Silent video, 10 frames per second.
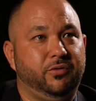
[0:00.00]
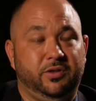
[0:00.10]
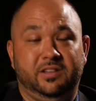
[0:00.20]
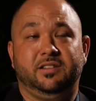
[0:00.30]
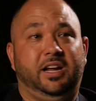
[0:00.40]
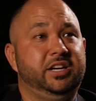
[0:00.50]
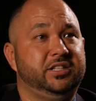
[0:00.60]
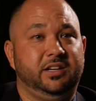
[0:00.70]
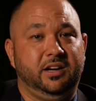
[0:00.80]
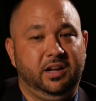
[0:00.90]
for this
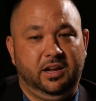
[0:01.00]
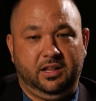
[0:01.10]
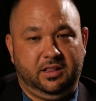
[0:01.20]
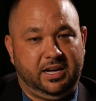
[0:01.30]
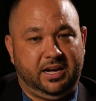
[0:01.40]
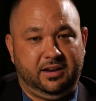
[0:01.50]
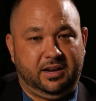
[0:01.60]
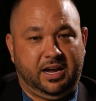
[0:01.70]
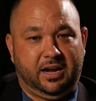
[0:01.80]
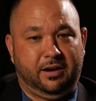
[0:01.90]
nation that
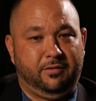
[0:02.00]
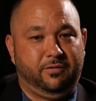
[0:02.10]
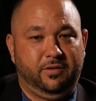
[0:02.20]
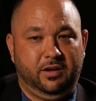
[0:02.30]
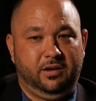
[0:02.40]
have,